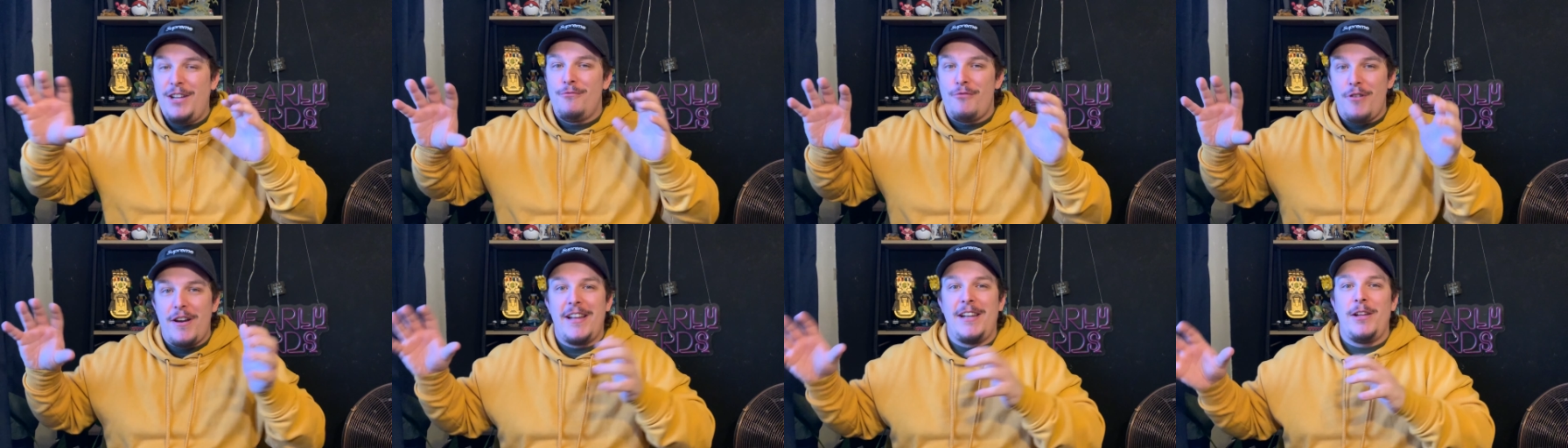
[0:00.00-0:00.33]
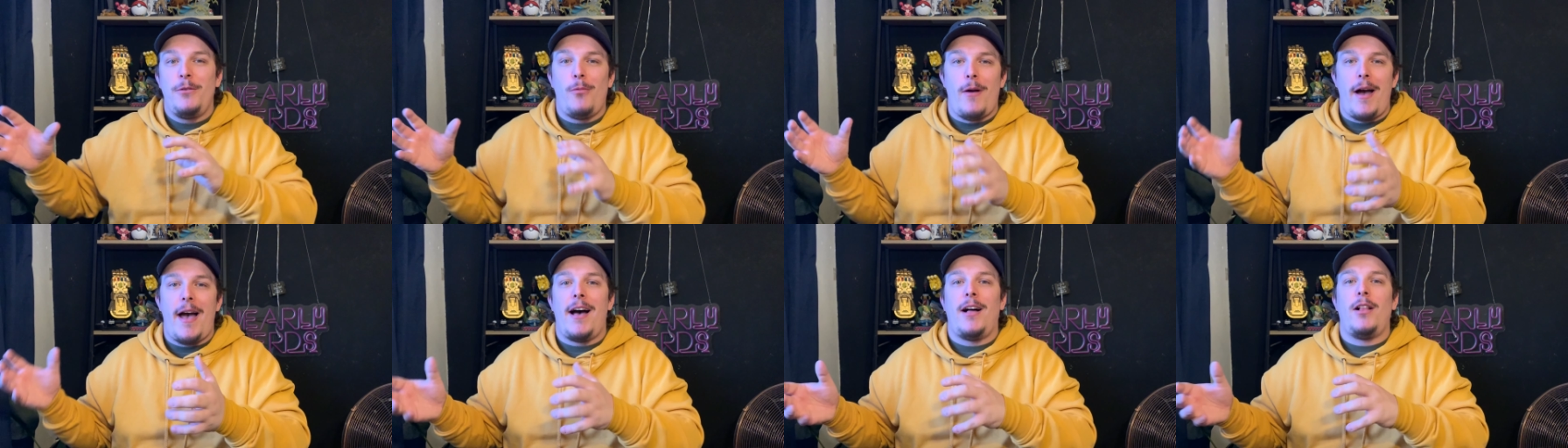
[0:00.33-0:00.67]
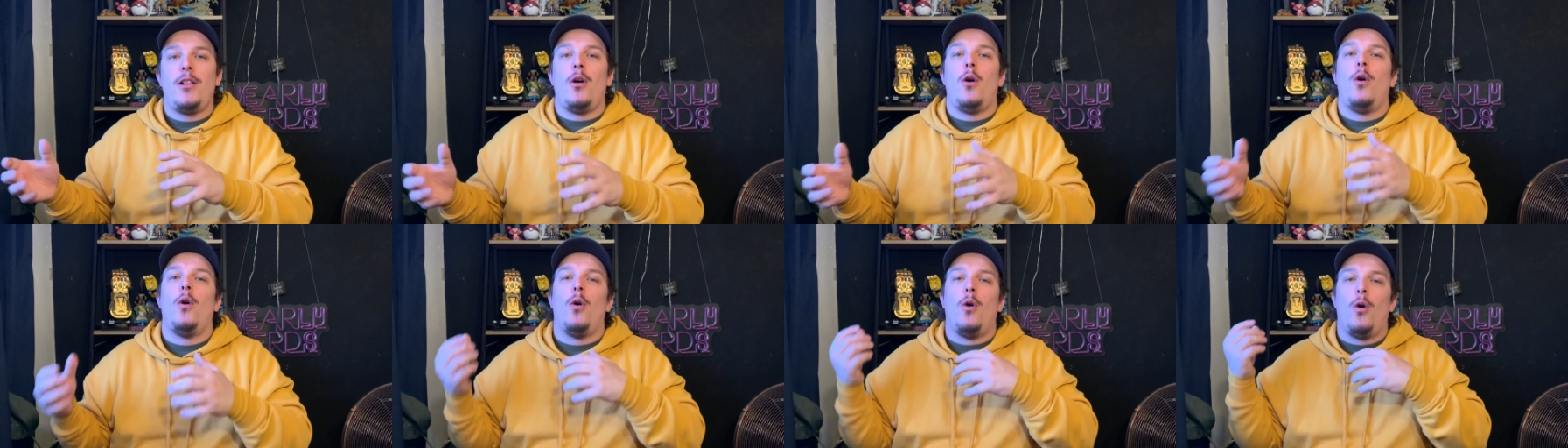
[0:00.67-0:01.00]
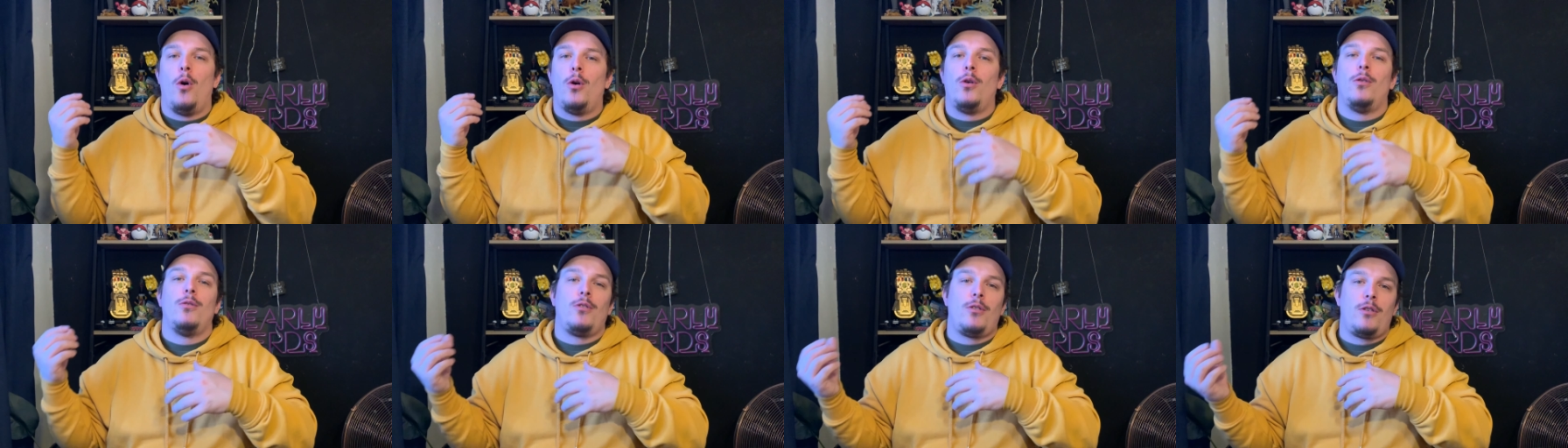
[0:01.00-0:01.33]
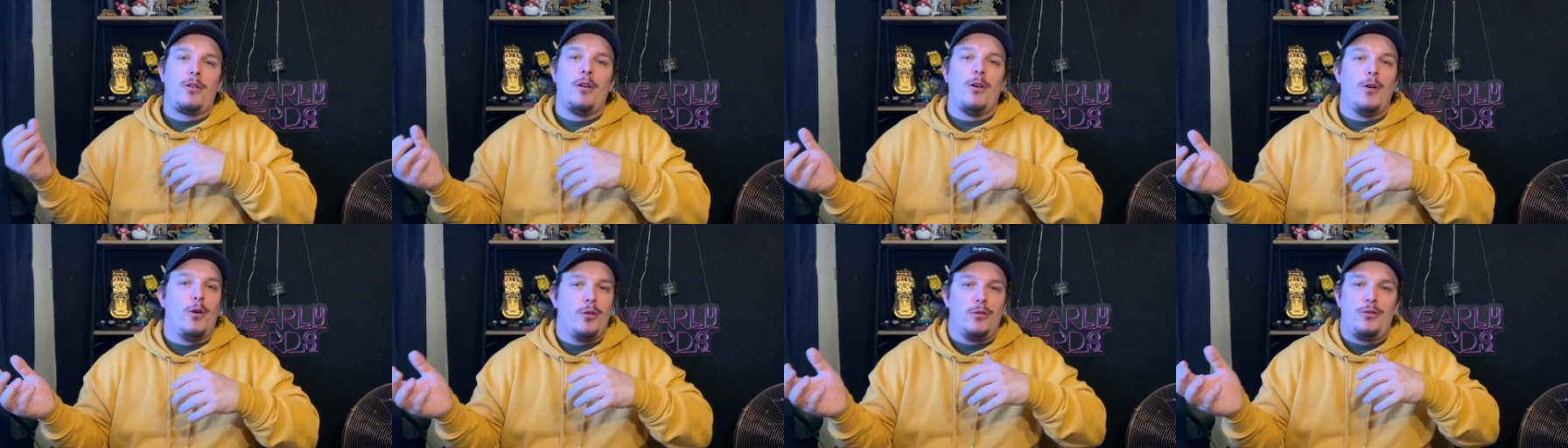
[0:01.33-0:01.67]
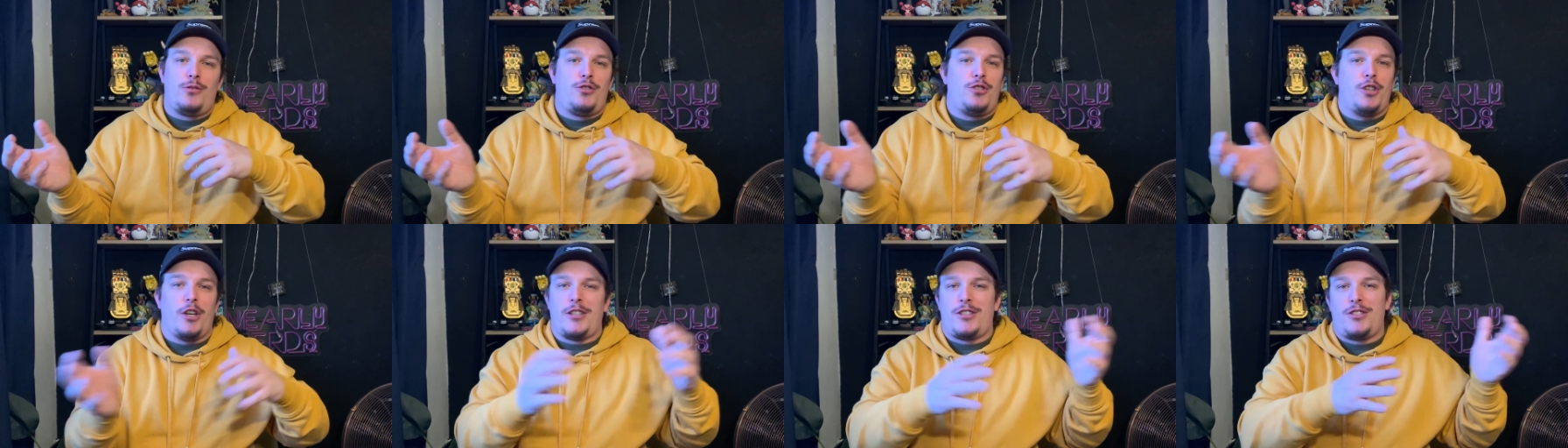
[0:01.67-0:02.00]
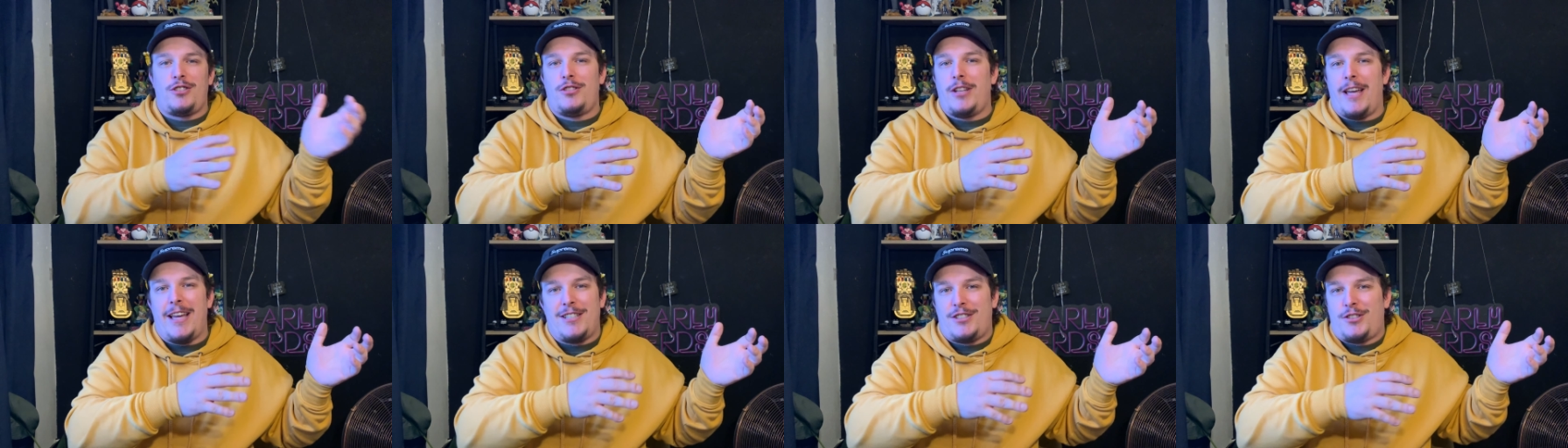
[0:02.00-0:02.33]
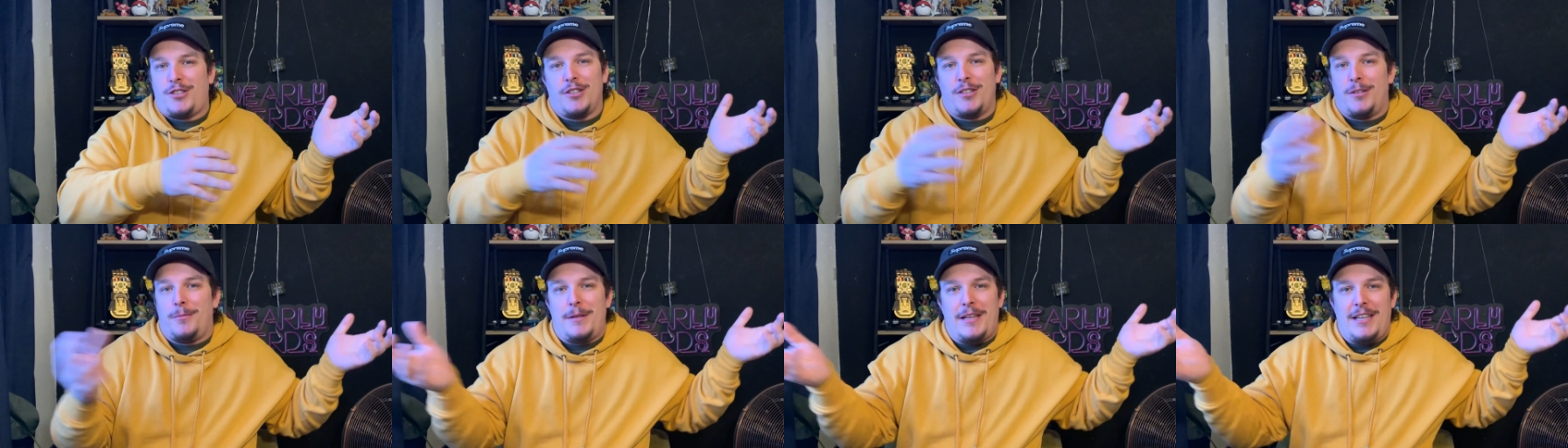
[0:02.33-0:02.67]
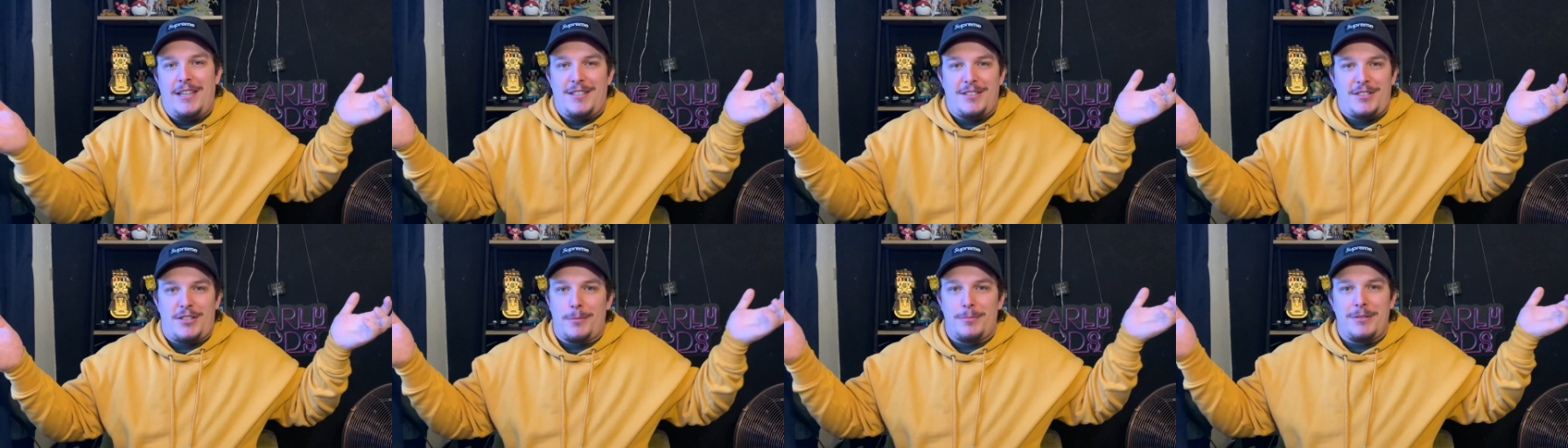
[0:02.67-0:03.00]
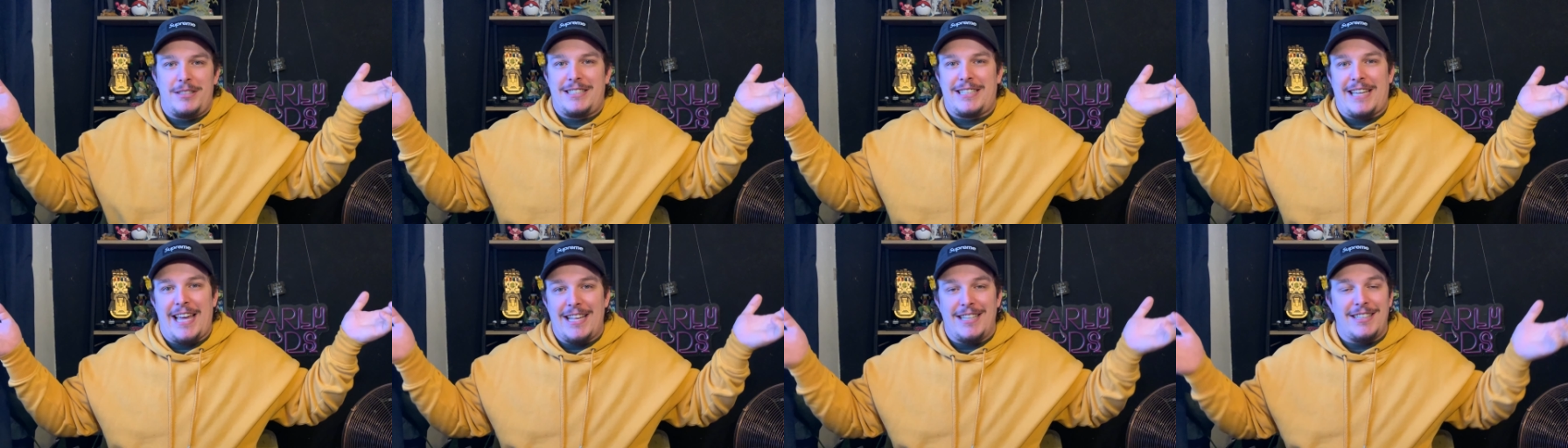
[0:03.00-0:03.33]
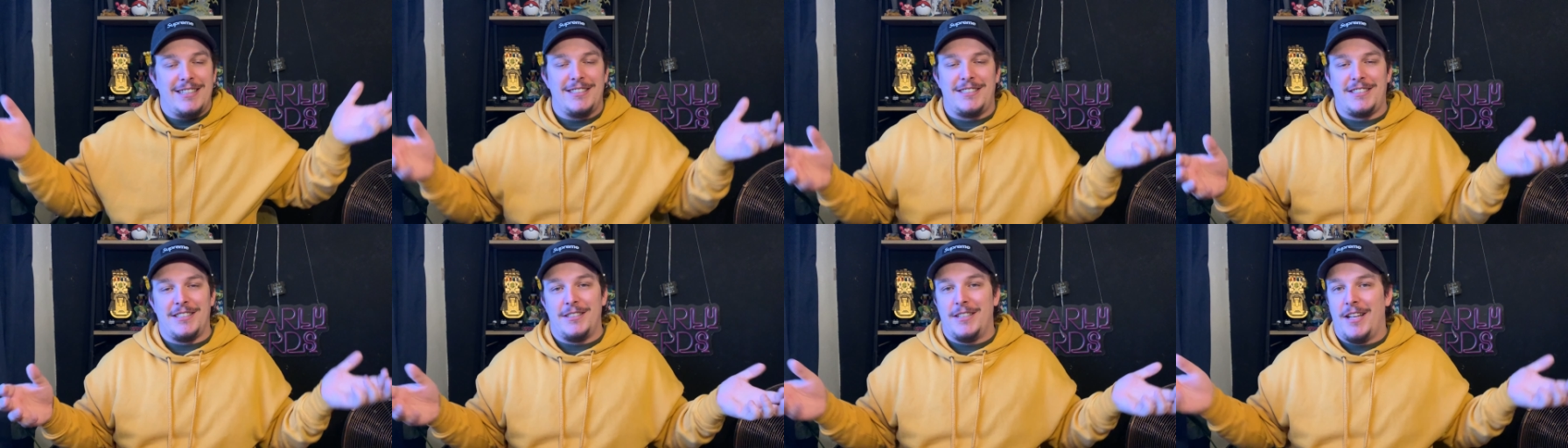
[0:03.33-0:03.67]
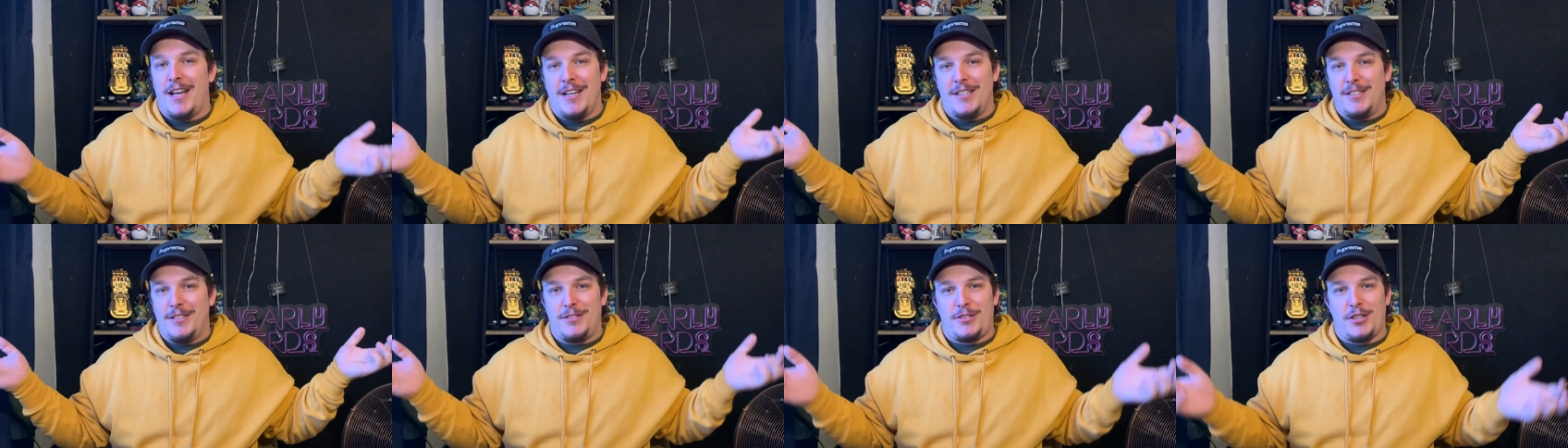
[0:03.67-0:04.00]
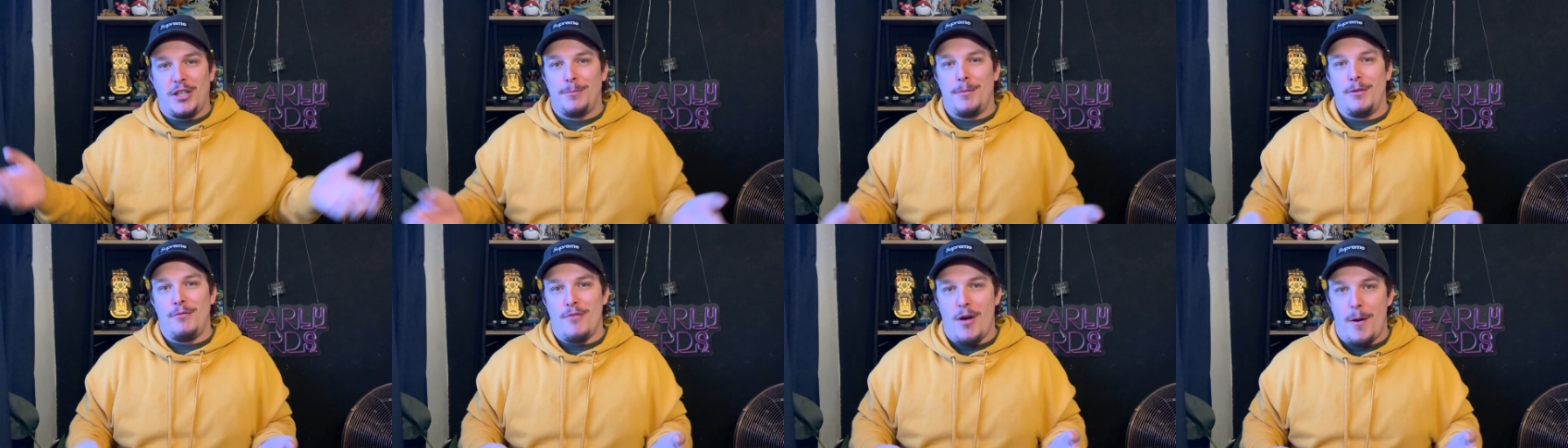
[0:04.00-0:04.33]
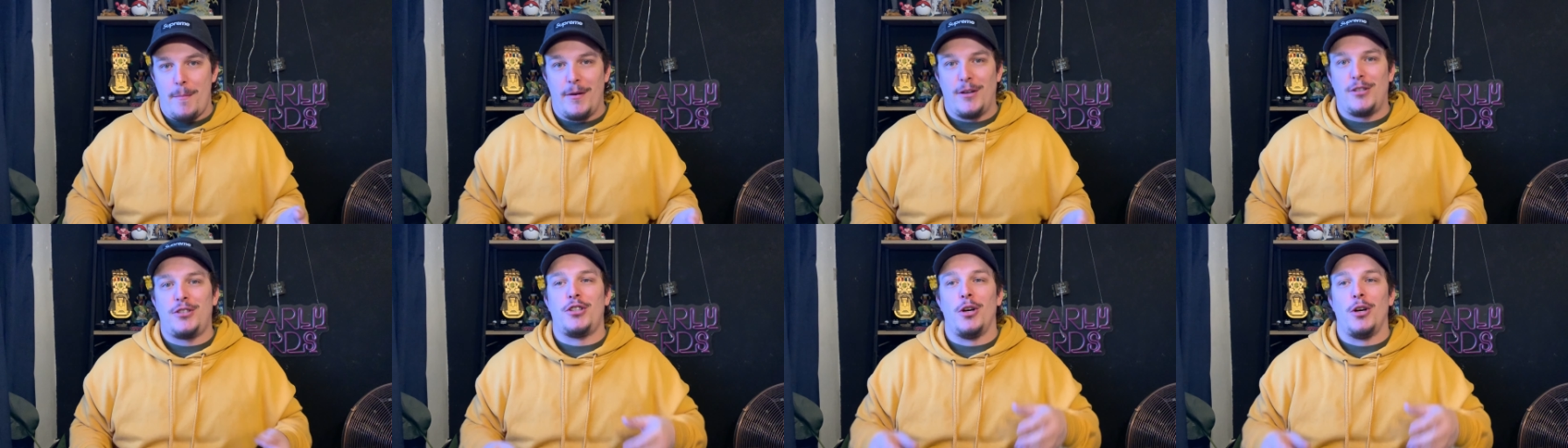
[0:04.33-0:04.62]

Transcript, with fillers: really well or or just it's going to be some skins and, and it's going to be rubbish.